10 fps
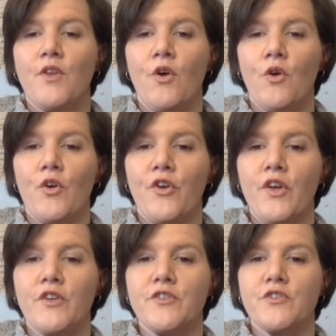on
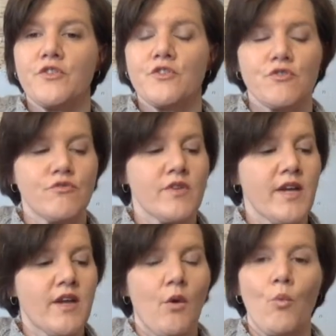
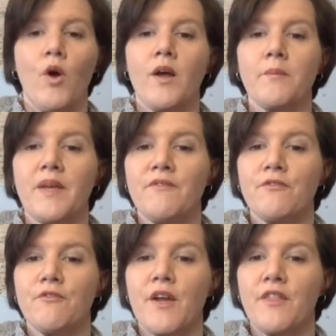string 1, but in
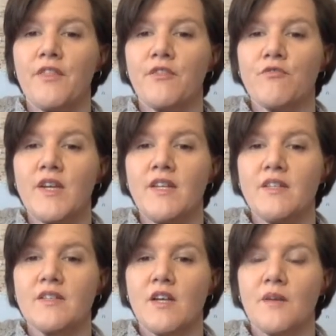fret 3
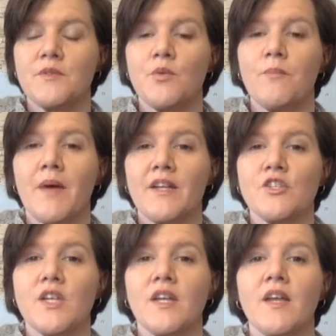this time, so we're
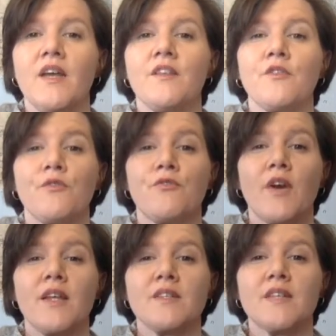matching the
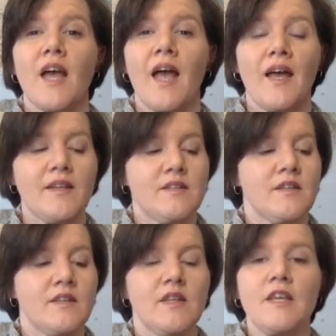fret and
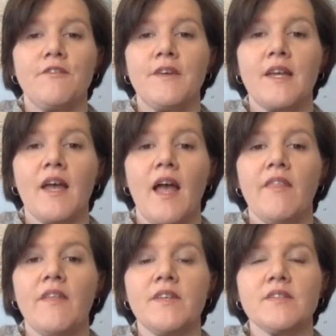the finger, and
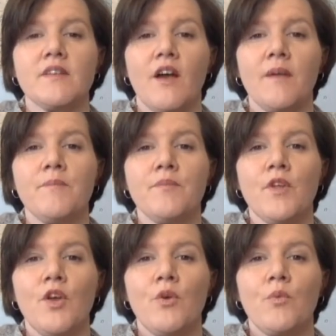then this
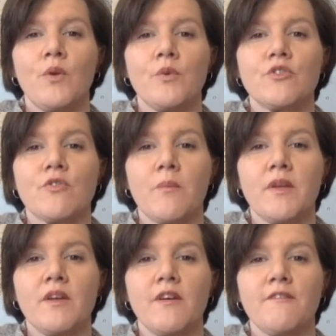time we were
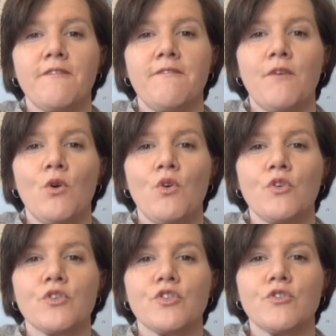strumming
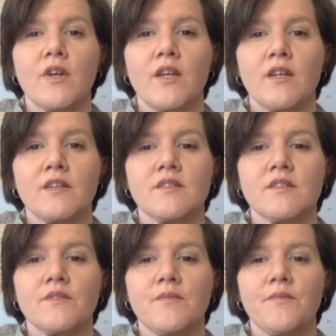4
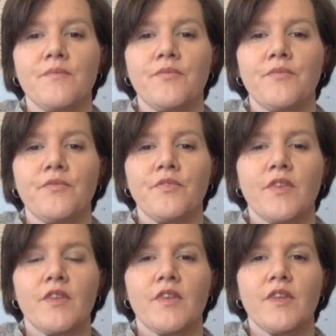strings.
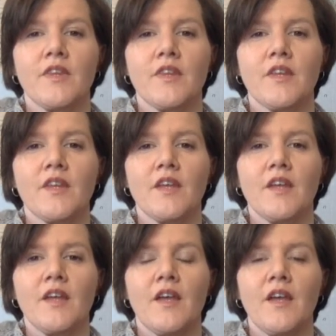
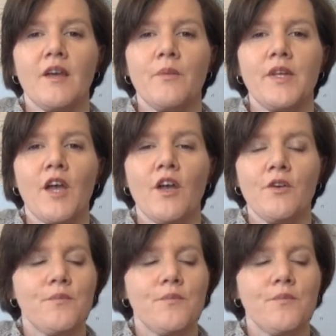There we go.